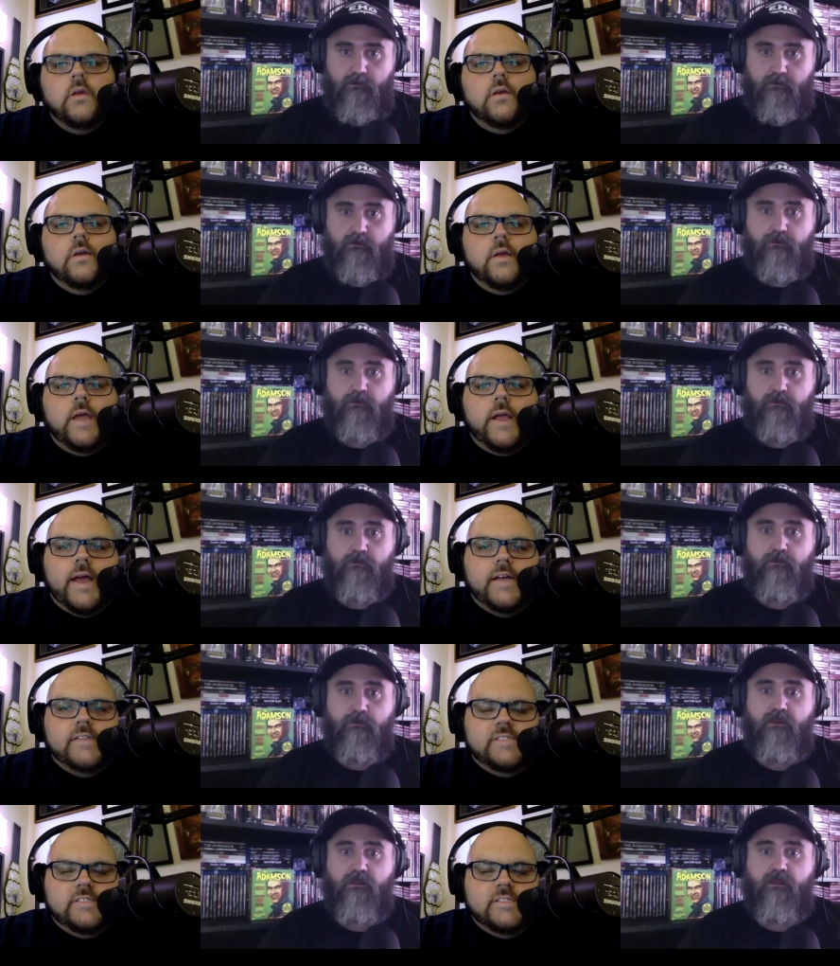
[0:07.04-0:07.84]
Speaker 1: Hey
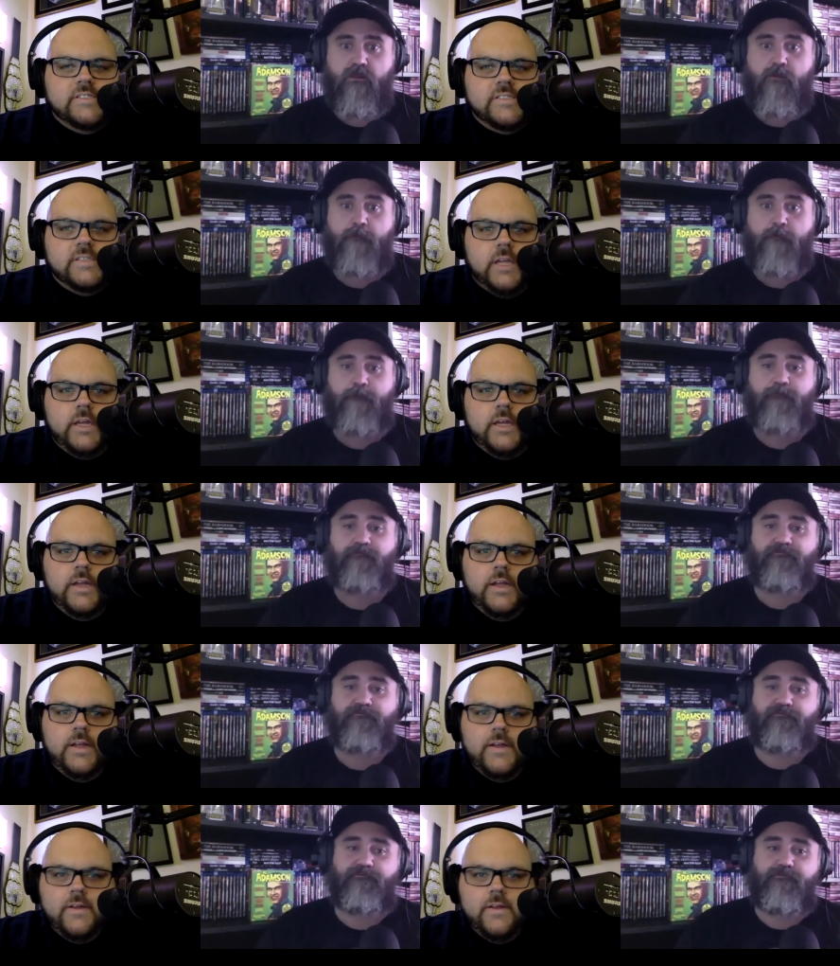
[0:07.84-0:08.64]
guys, this is Sneed.
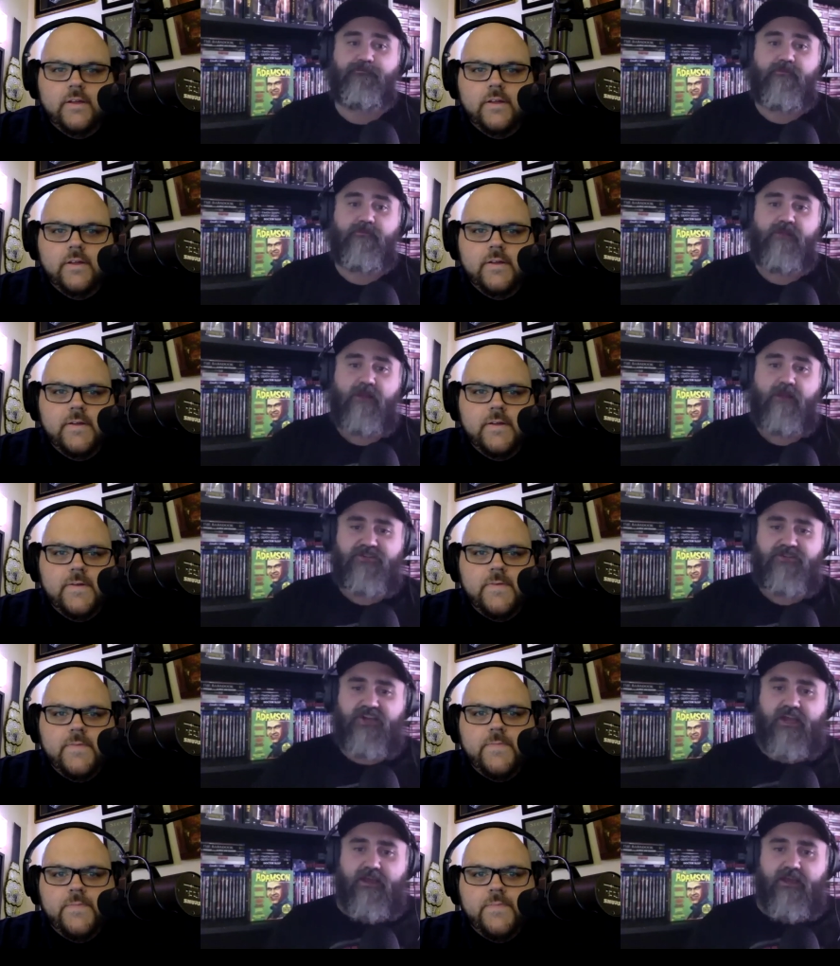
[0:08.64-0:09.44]
I'm
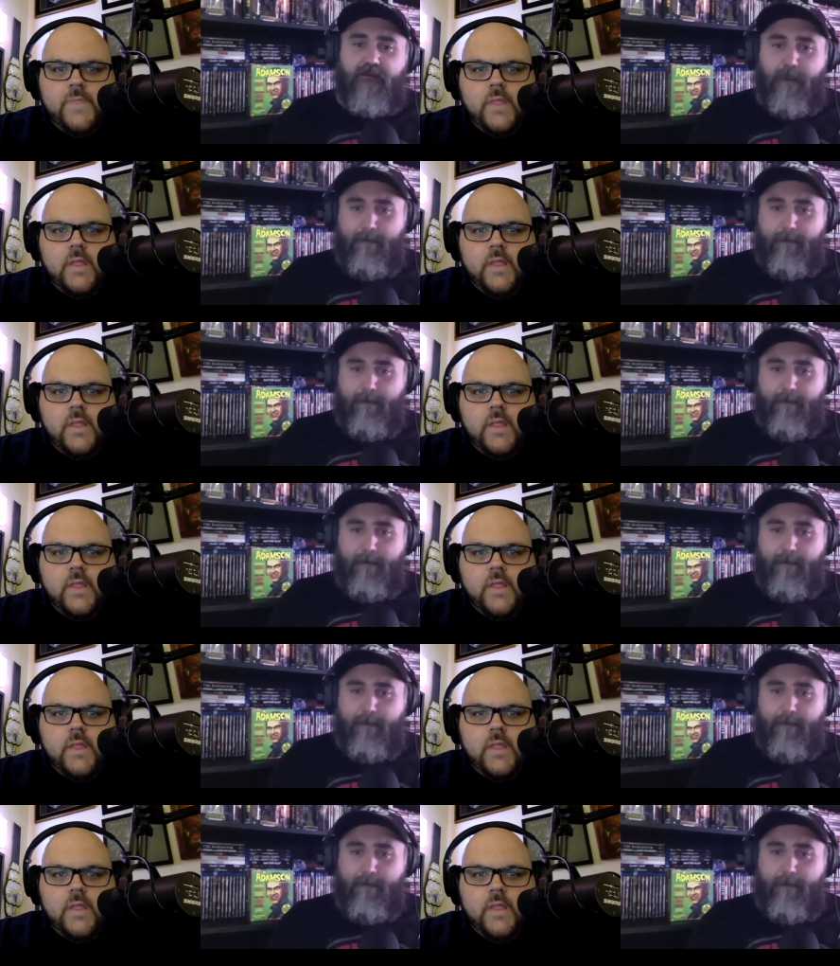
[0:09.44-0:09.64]
Chad.